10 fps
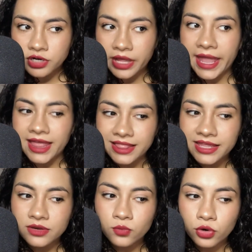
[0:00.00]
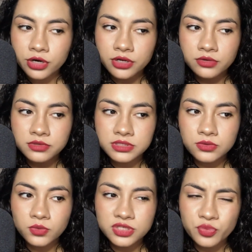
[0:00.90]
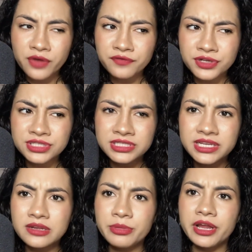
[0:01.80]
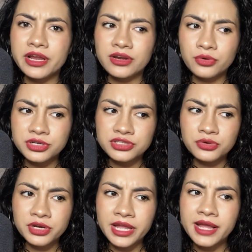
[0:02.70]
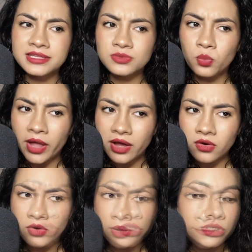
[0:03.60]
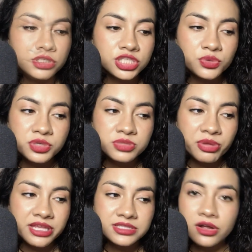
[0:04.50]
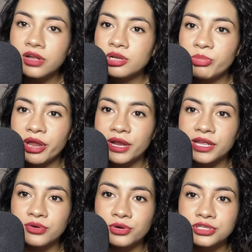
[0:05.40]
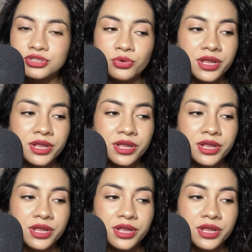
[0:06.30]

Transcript: Aileen Wuornos was referenced in American Horror Story as well. She was based on American Horror Story